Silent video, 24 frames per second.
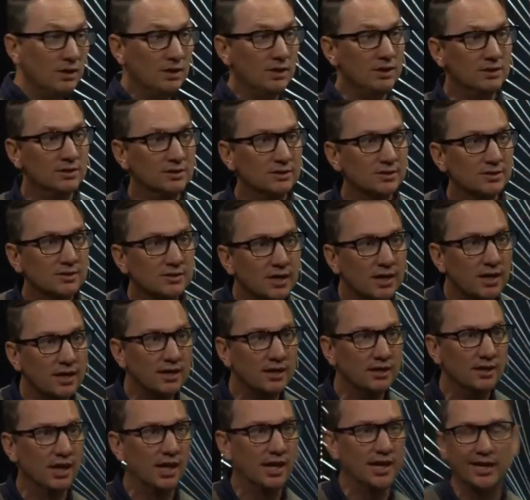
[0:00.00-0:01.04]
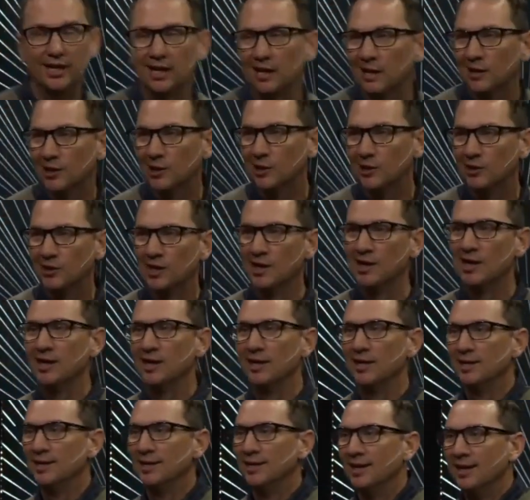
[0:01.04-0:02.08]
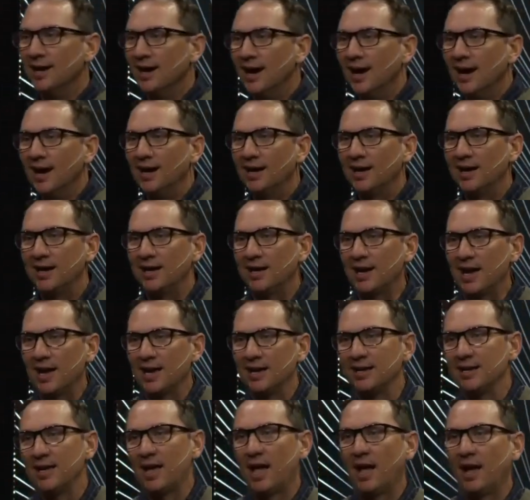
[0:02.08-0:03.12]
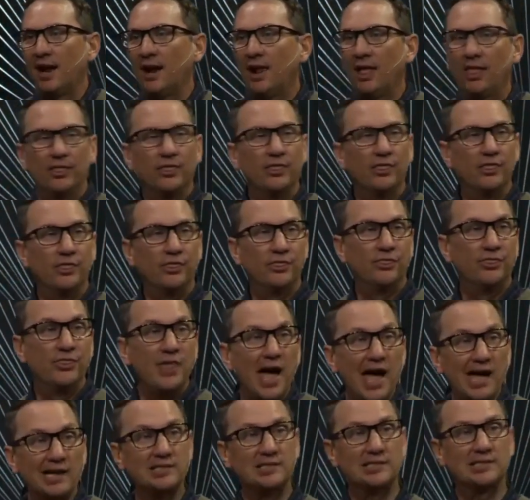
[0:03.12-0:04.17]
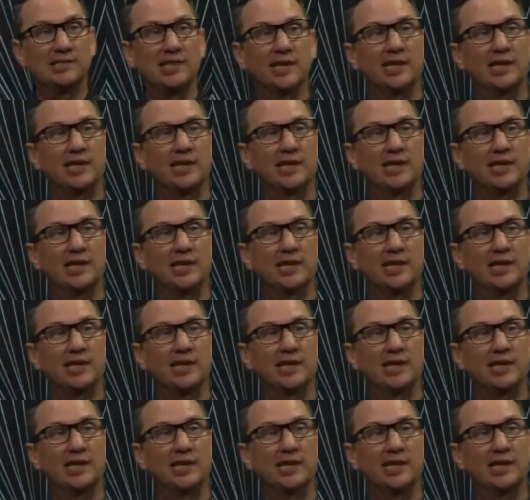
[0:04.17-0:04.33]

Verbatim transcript: he say? Like, you know, like, that's the